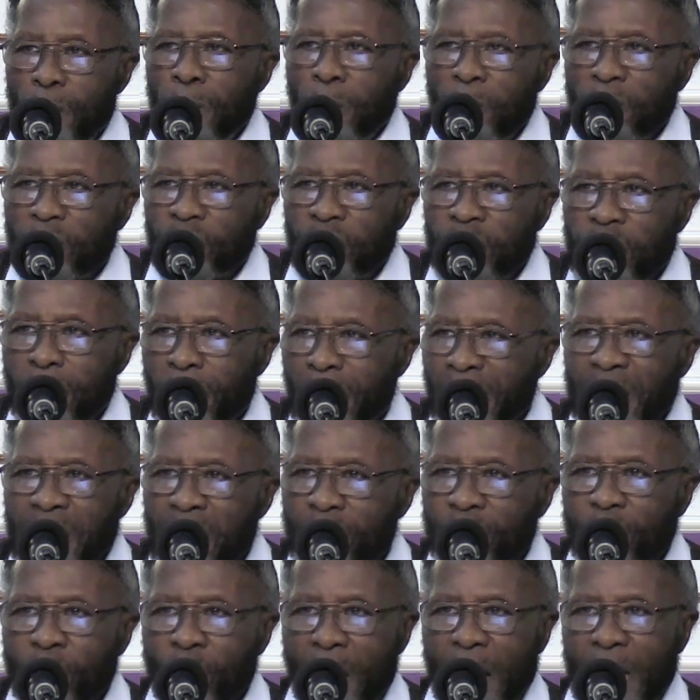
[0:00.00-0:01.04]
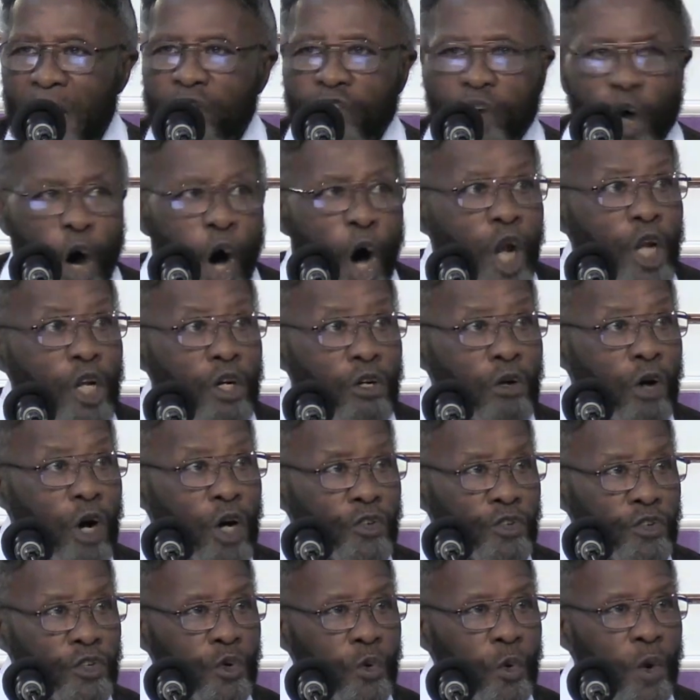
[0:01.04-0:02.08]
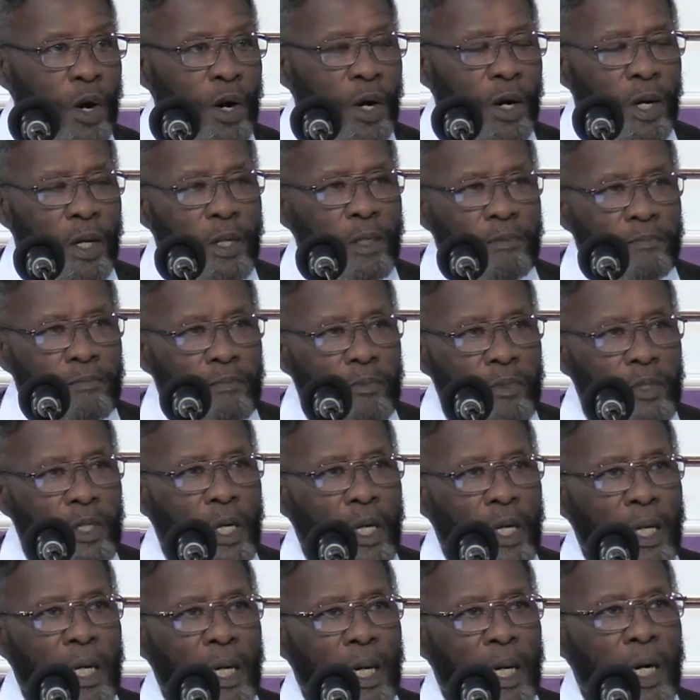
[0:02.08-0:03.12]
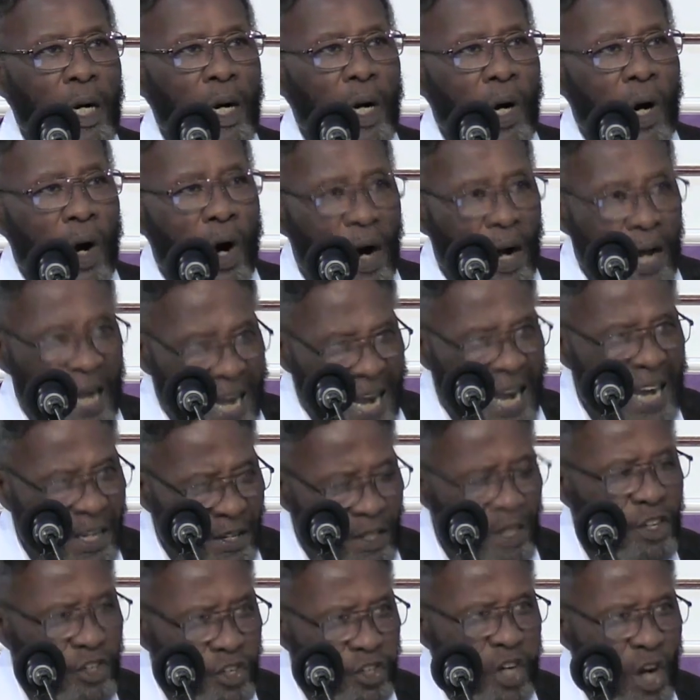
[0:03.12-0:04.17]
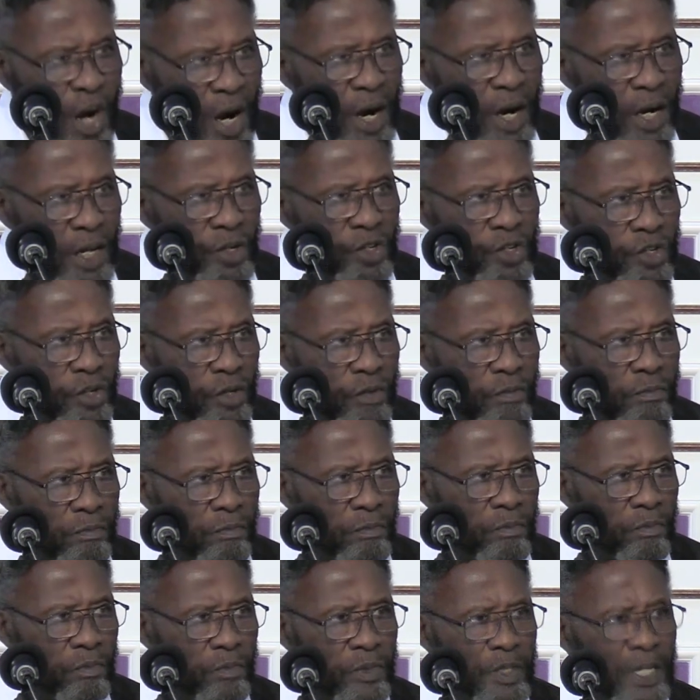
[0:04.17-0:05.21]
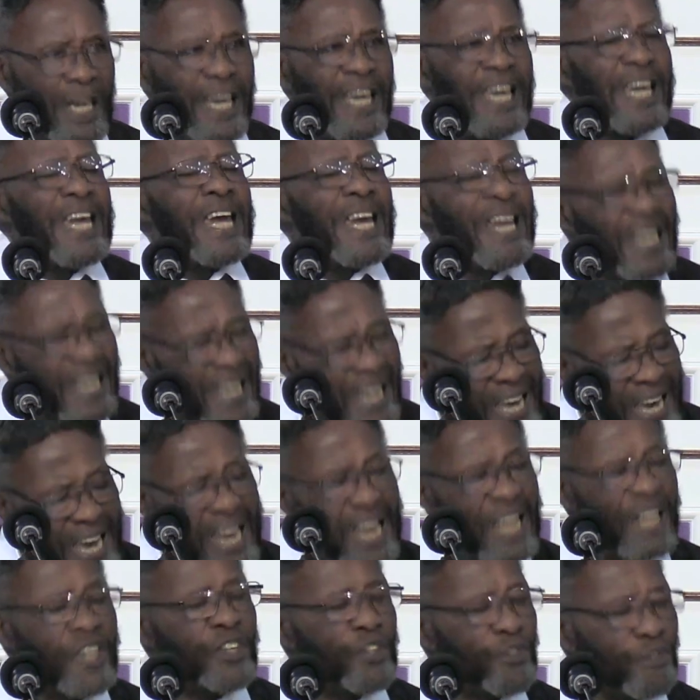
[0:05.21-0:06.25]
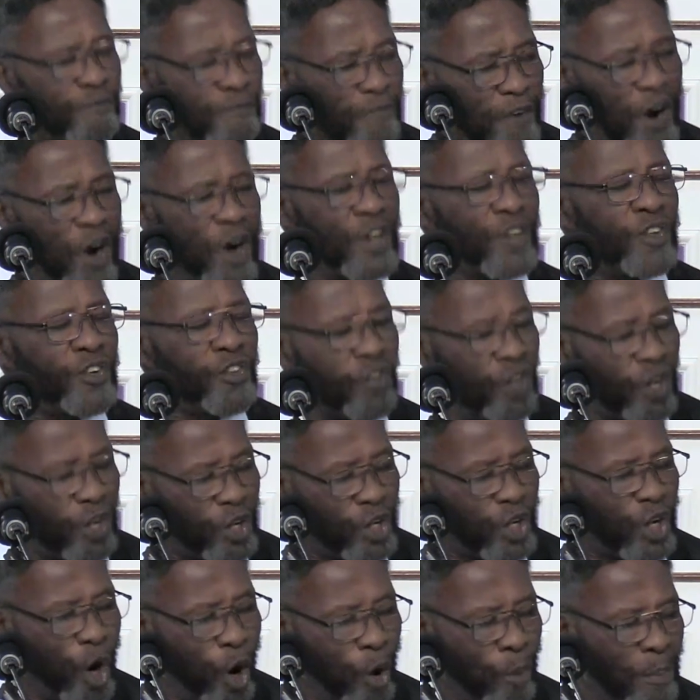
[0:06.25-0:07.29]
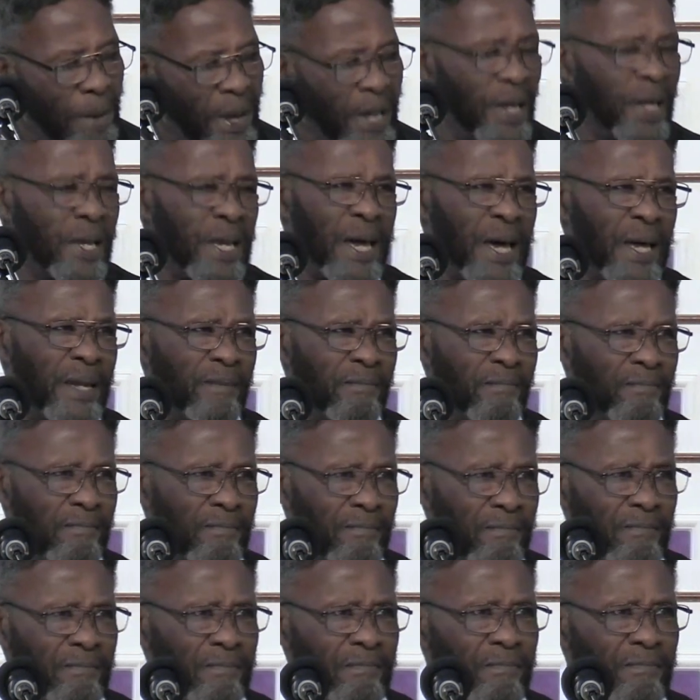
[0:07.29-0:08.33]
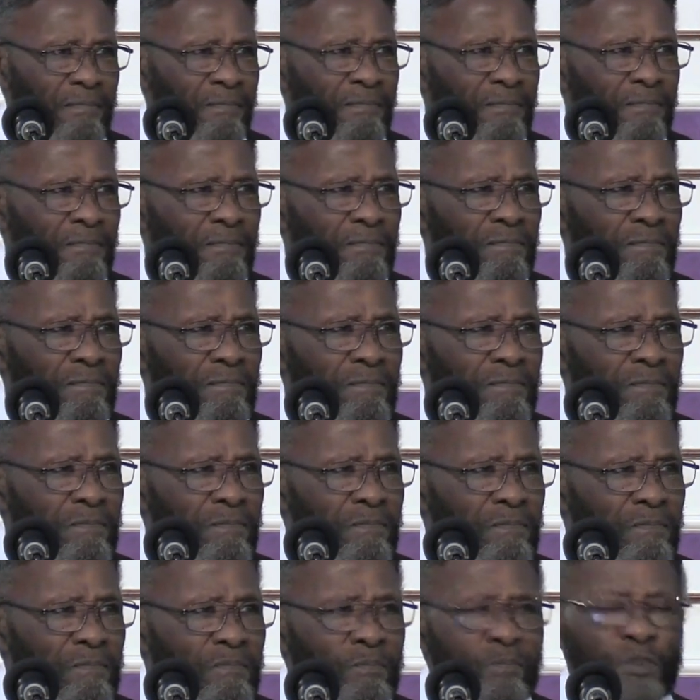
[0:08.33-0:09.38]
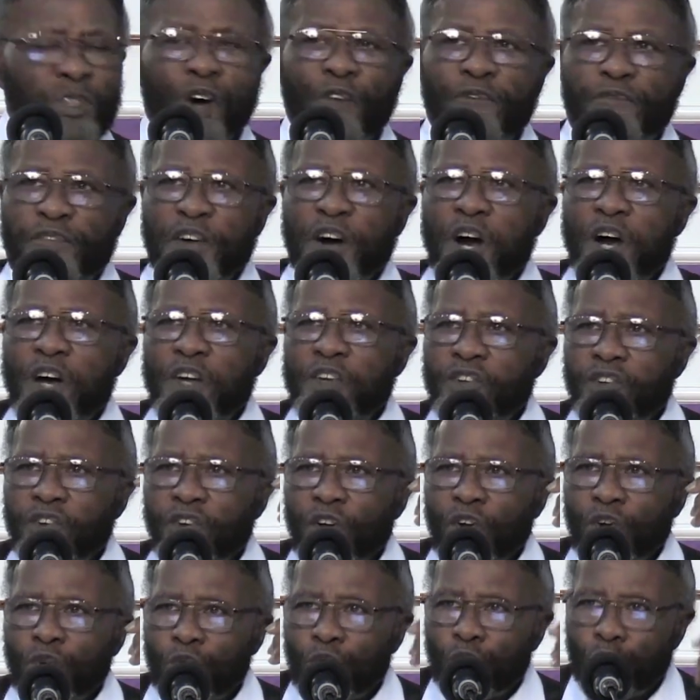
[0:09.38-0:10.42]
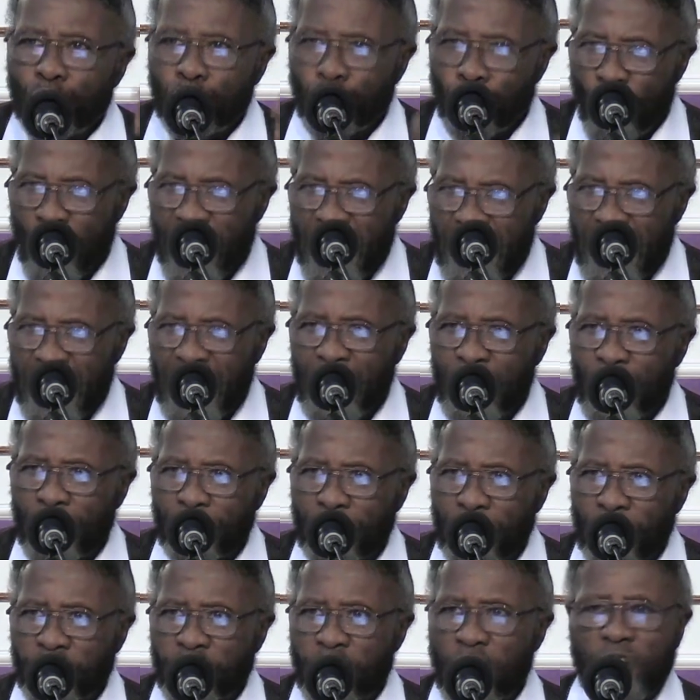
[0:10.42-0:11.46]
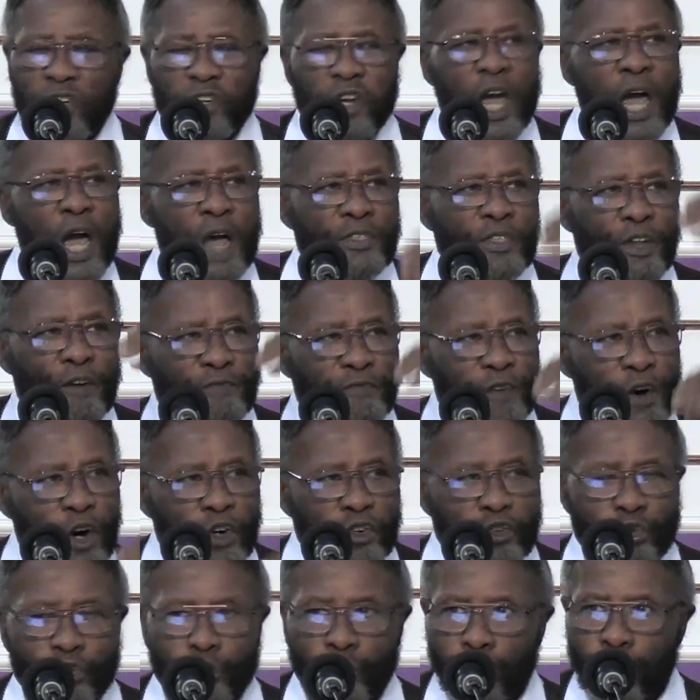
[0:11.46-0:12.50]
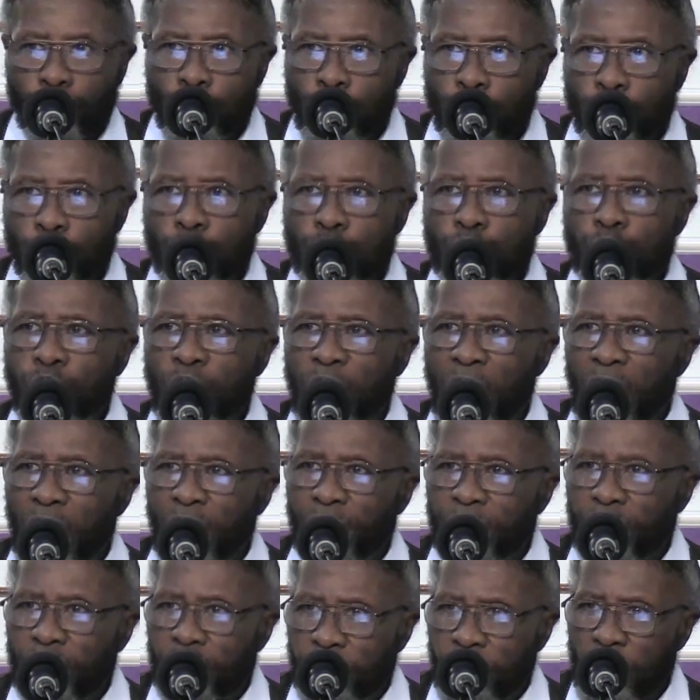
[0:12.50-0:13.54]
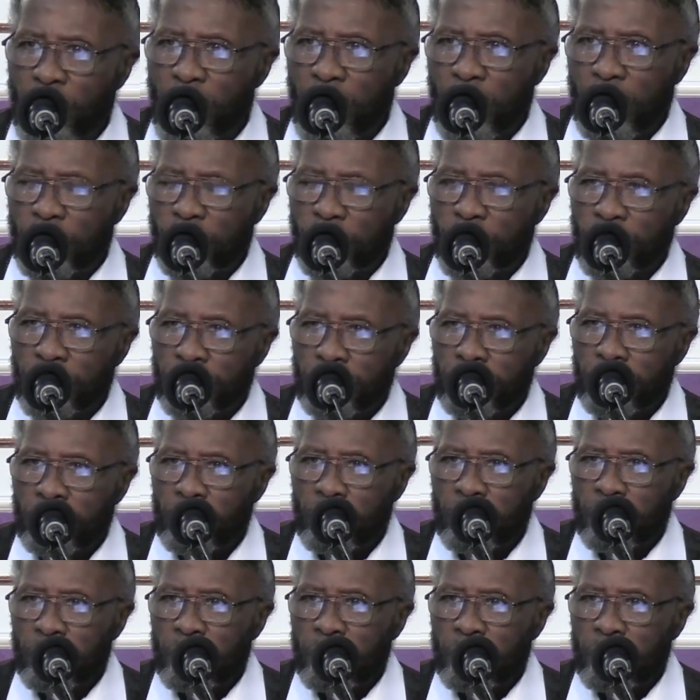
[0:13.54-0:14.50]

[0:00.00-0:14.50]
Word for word: Members of the body of Christ all across the world are in the church in its first dominion, the first reign of the church, the first rule of the church.